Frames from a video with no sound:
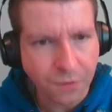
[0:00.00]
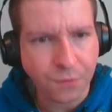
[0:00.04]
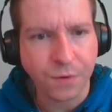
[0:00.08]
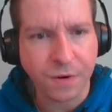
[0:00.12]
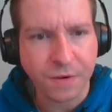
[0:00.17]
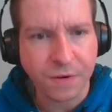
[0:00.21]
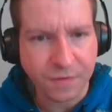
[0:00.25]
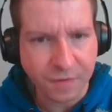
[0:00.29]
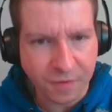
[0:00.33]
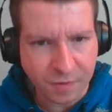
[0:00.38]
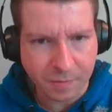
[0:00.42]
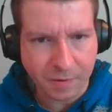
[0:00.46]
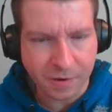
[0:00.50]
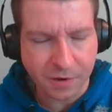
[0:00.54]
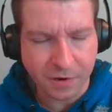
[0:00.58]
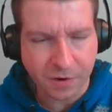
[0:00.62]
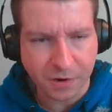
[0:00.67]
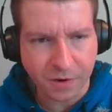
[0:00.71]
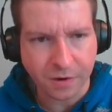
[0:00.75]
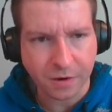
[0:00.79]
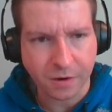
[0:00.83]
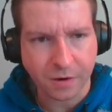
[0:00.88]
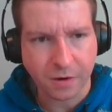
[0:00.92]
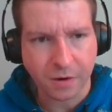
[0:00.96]
Griffin
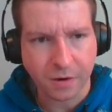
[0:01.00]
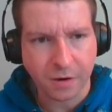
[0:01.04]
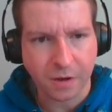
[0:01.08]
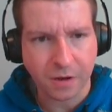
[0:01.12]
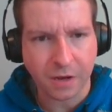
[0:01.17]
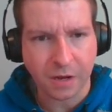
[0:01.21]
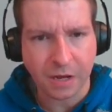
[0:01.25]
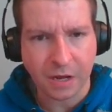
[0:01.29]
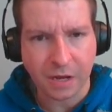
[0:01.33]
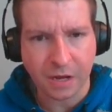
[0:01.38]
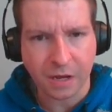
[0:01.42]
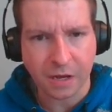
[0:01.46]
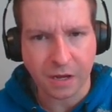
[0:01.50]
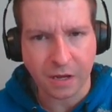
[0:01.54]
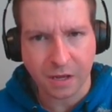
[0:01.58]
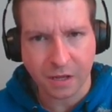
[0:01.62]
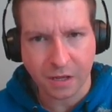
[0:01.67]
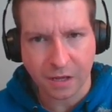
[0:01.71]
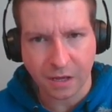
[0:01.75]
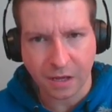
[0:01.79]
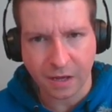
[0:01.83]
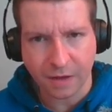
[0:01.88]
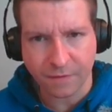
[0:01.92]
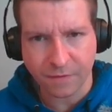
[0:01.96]
pennon. I
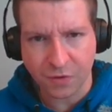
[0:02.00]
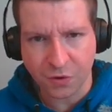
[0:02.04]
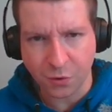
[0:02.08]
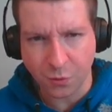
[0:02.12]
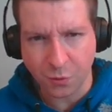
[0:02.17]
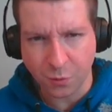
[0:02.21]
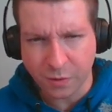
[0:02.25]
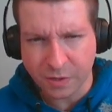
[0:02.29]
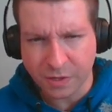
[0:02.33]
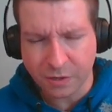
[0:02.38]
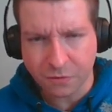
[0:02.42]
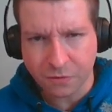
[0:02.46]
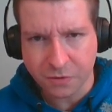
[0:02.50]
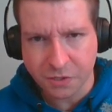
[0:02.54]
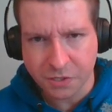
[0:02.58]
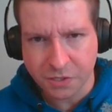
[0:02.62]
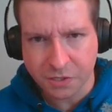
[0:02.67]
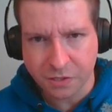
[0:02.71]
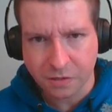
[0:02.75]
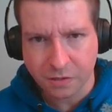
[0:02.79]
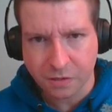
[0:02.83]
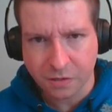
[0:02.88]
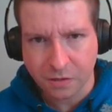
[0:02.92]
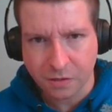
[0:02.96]
have two of
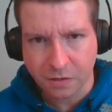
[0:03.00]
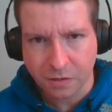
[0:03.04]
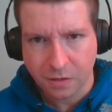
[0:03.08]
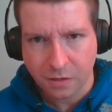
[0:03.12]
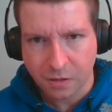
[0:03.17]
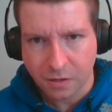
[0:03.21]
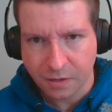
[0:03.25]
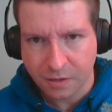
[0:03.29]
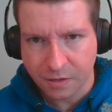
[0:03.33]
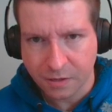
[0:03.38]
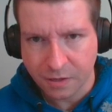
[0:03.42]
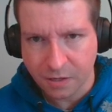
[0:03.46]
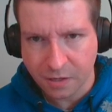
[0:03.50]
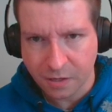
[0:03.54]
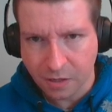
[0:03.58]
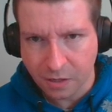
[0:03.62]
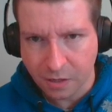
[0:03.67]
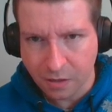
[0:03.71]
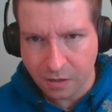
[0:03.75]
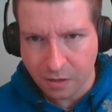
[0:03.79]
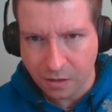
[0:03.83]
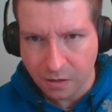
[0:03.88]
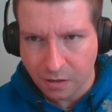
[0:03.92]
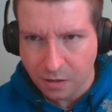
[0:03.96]
those, I
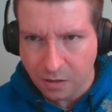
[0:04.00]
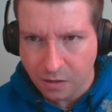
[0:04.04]
think.